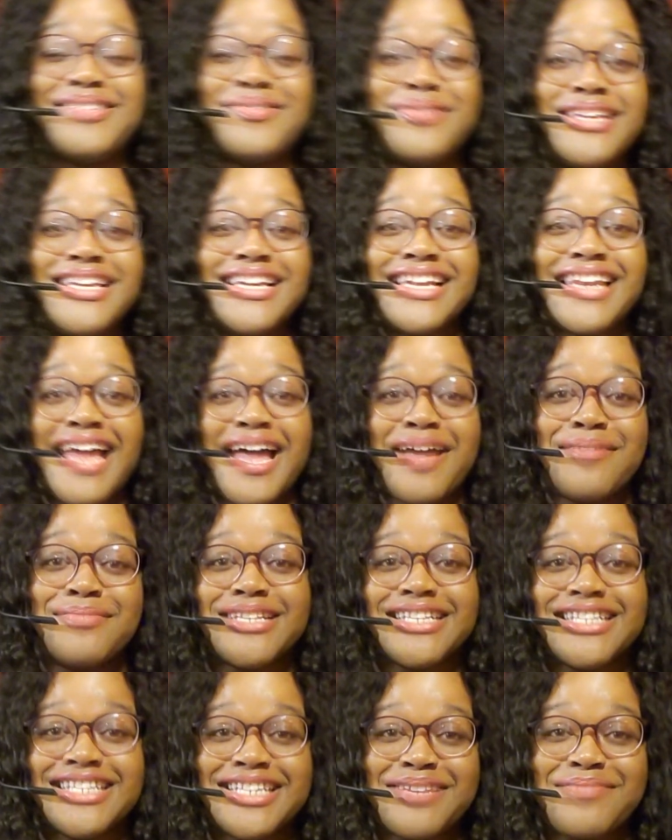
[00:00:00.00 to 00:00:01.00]
So he
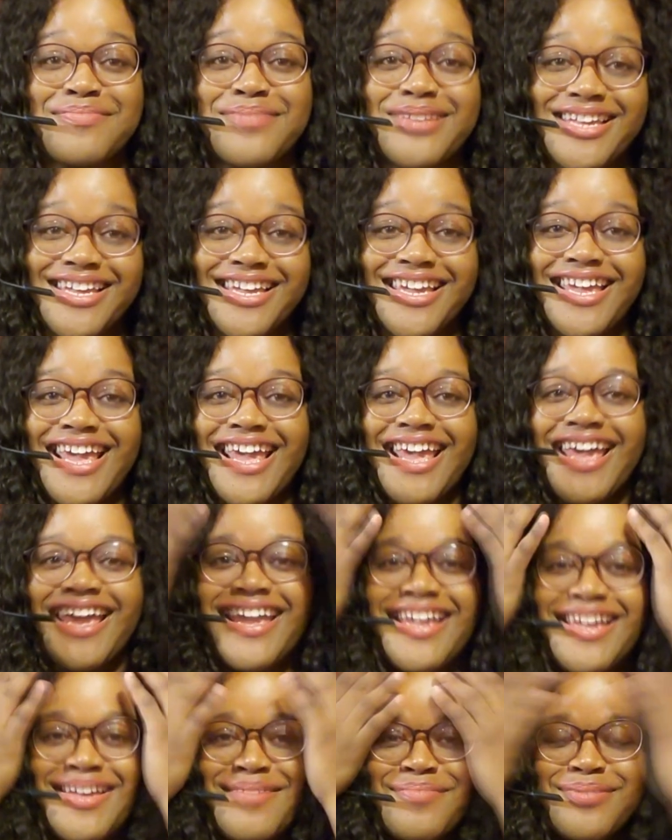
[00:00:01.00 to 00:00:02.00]
climbs into the bed
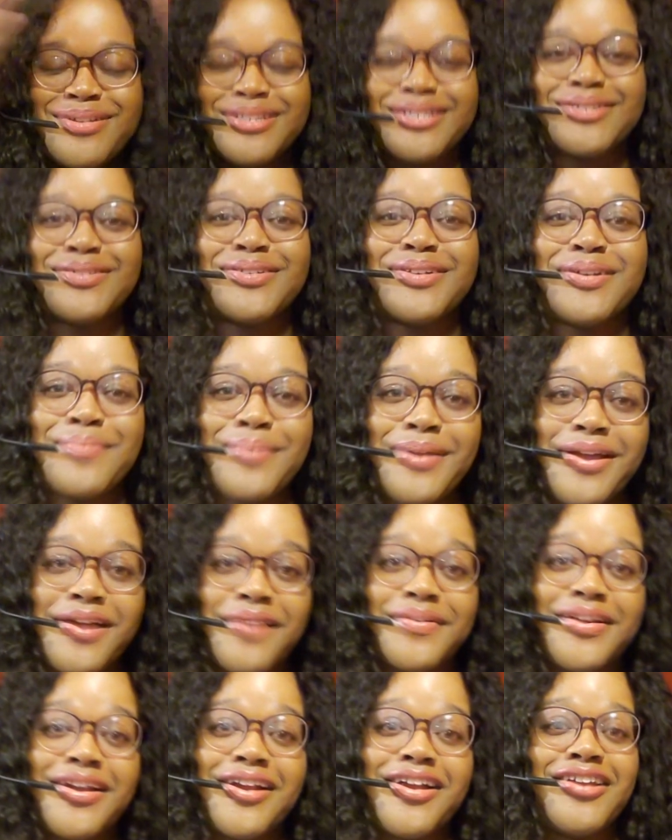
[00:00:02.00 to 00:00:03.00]
and he puts on a
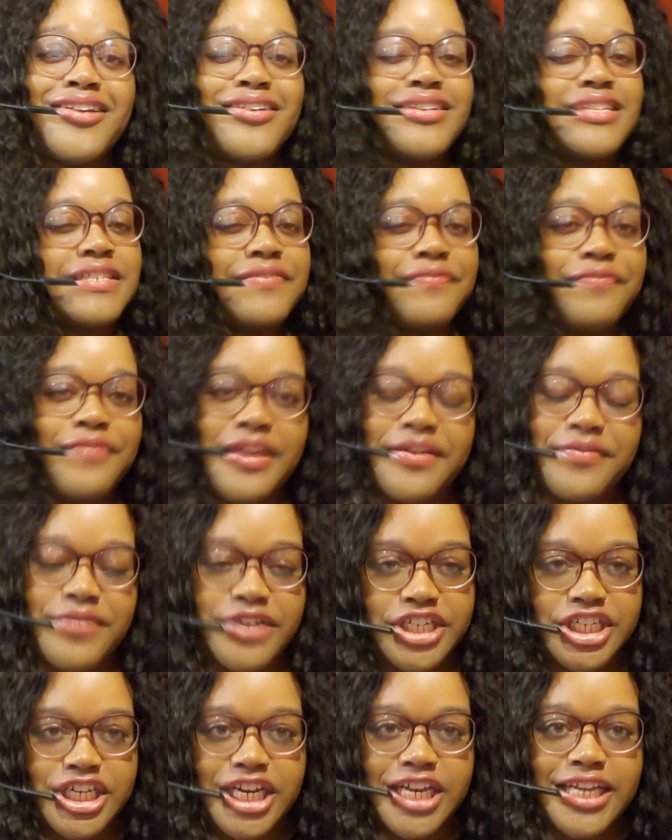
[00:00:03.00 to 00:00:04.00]
pair of Kerrion's
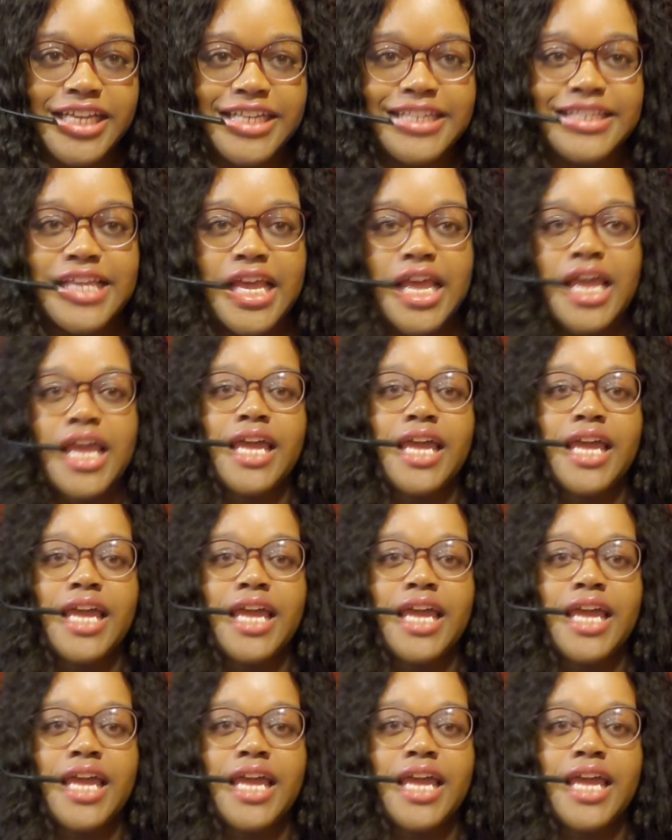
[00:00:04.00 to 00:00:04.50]
favorite shades,